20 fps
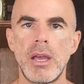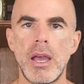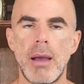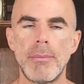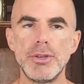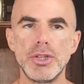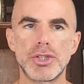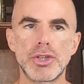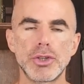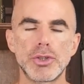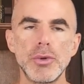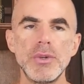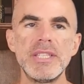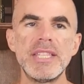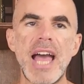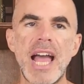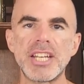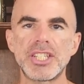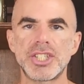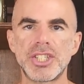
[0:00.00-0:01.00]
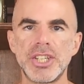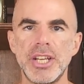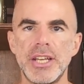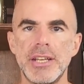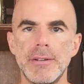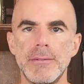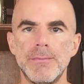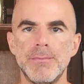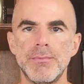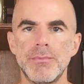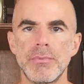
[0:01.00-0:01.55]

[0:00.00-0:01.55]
How about you start doing that shit?